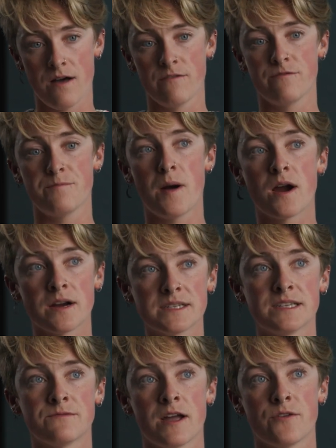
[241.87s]
of
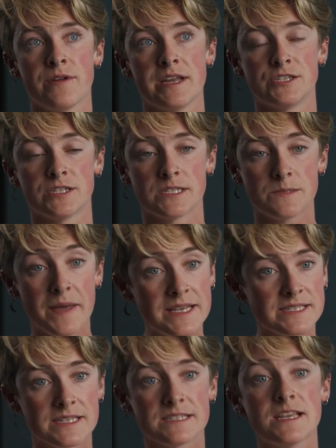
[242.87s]
parks and recreation
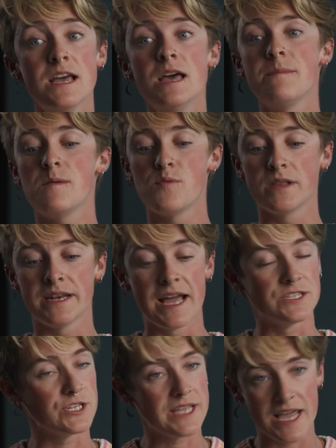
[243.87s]
spaces, people in
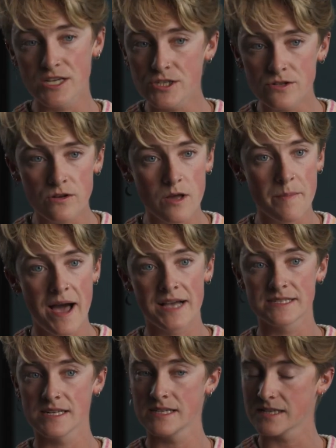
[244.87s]
educational
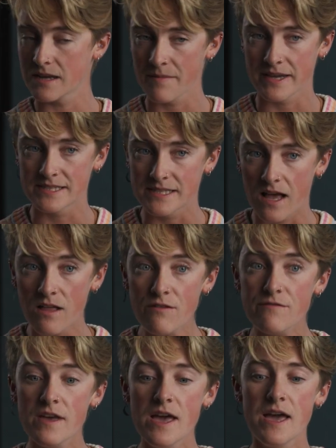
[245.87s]
capacities like
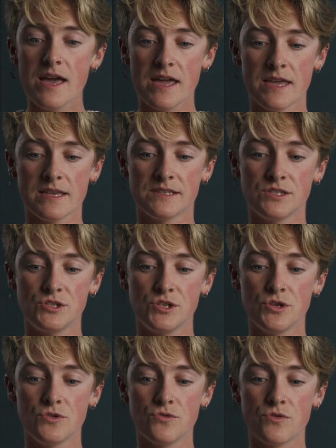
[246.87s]
myself, is
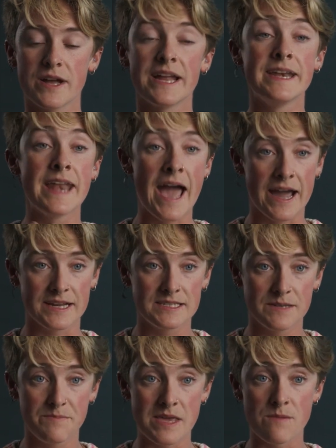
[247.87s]
to
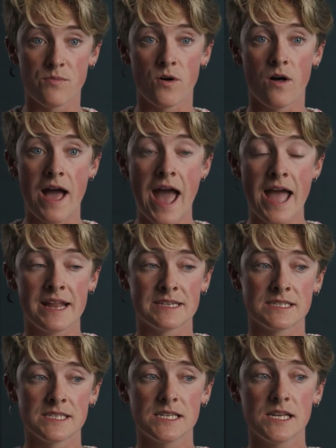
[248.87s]
connect people.
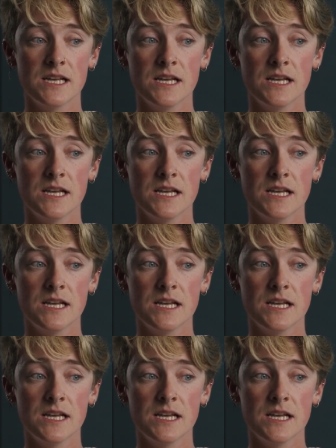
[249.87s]
And